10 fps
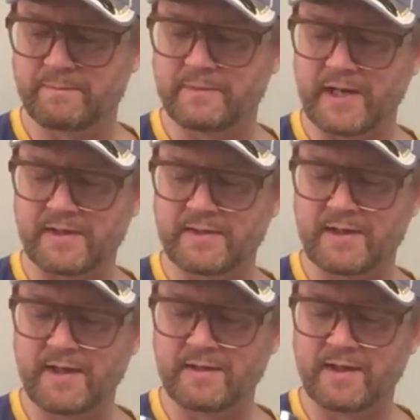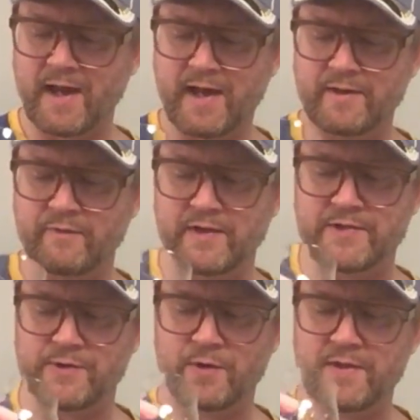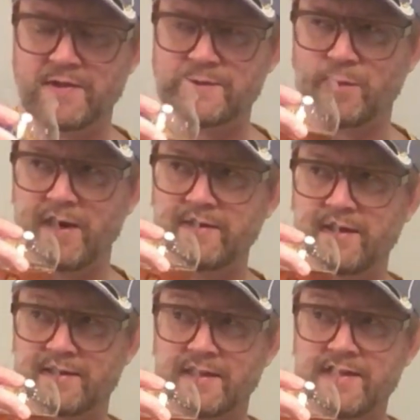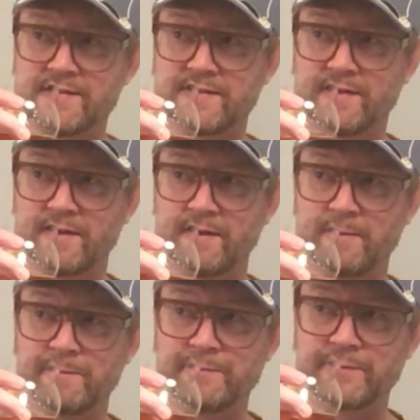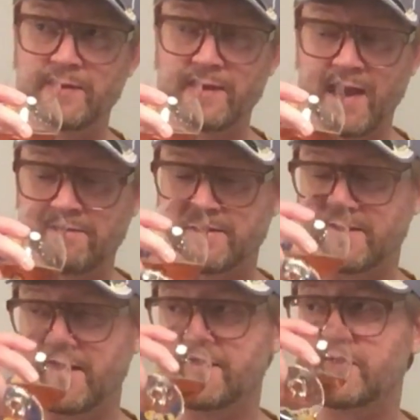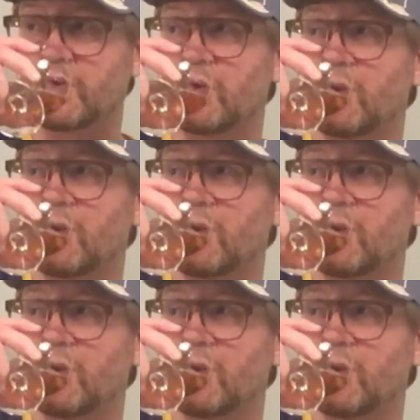But I did kind of enjoy this one, at least the aftertaste.